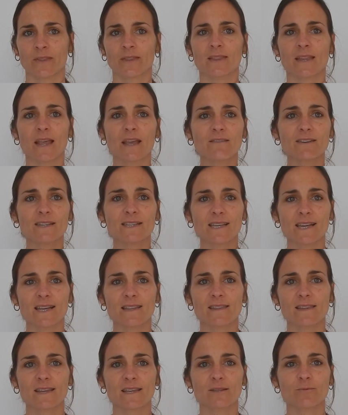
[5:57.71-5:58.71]
Never
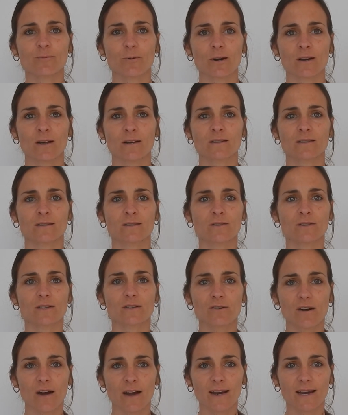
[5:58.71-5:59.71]
send these products to the
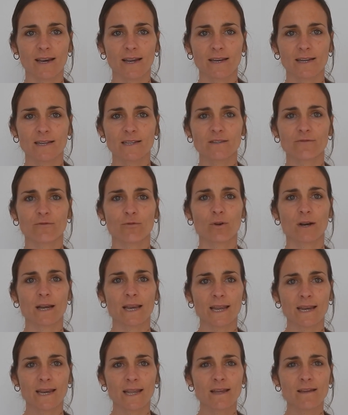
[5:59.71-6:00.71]
dry cleaners for
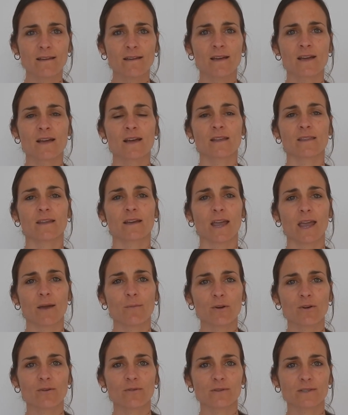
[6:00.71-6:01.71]
cleaning. The
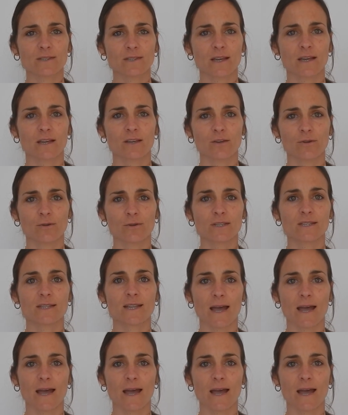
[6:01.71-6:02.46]
chemicals they use